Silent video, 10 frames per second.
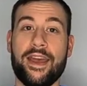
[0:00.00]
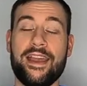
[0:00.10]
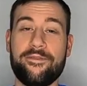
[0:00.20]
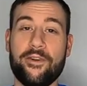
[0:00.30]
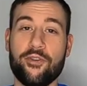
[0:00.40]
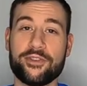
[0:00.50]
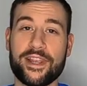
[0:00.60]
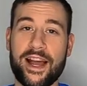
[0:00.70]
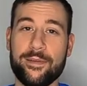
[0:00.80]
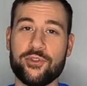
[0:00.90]
Hey
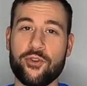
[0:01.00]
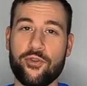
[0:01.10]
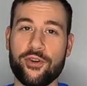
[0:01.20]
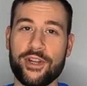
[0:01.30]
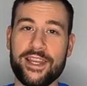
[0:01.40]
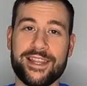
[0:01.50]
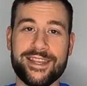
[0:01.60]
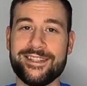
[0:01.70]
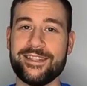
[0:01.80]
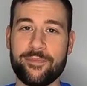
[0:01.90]
folks, I'm Tori,
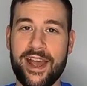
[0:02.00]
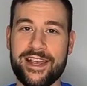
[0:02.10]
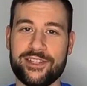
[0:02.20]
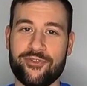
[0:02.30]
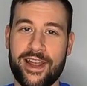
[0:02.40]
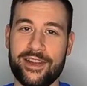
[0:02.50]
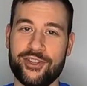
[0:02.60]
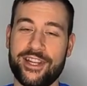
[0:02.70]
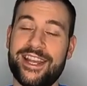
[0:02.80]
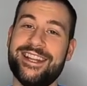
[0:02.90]
this is Bass
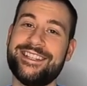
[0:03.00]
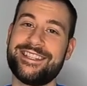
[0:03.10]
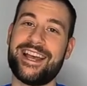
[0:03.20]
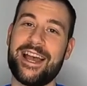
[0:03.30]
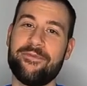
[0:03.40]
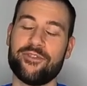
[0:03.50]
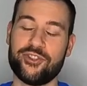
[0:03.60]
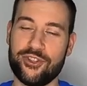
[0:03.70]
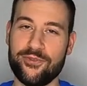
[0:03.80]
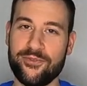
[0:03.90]
Strategy, and it's time for
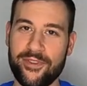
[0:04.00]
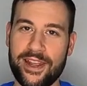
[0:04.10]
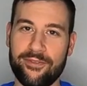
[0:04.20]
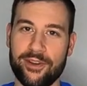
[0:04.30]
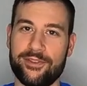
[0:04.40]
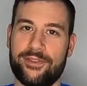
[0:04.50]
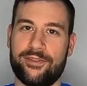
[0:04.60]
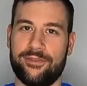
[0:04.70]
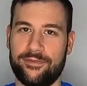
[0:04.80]
June favorites.